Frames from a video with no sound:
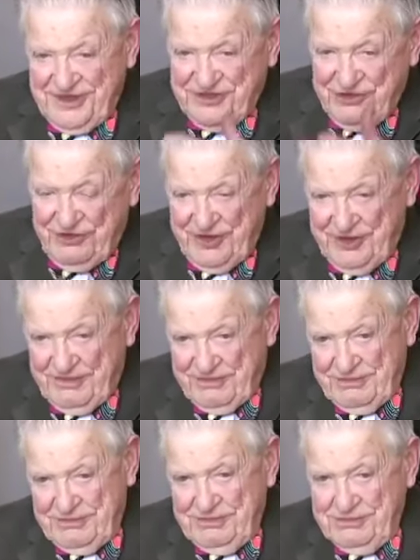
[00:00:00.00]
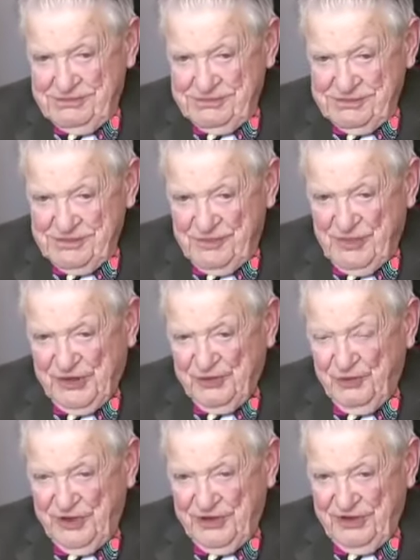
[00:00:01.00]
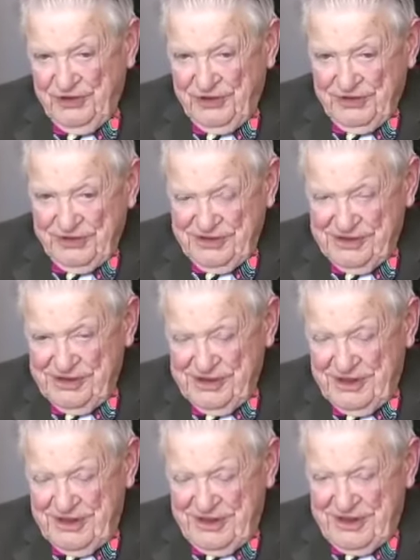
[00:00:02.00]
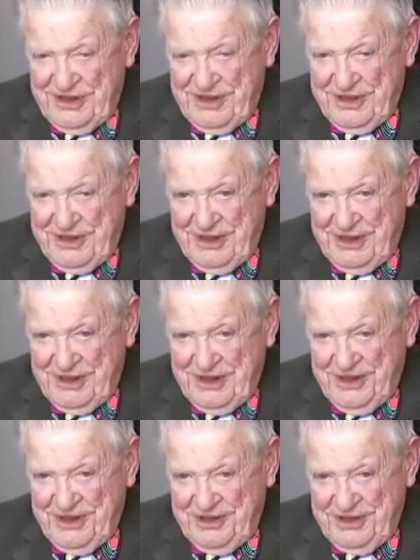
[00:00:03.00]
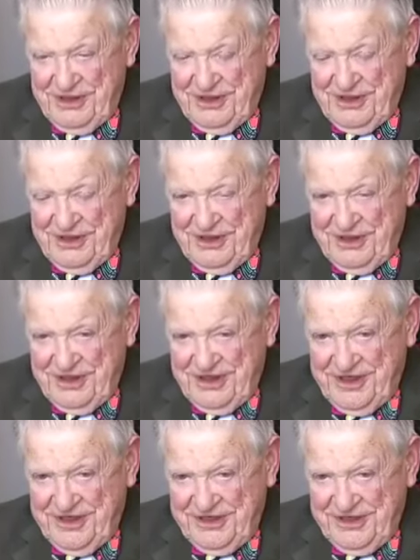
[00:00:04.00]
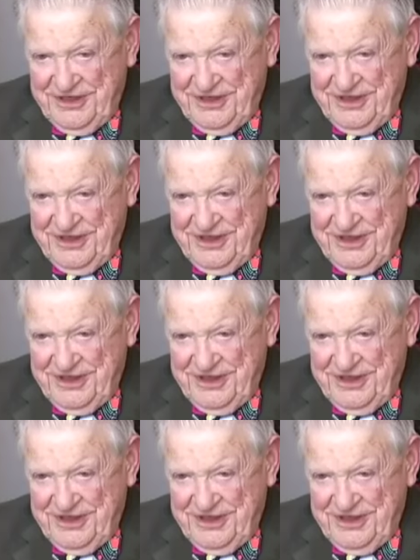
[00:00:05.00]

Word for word: I saw him about a week ago, he, uh, and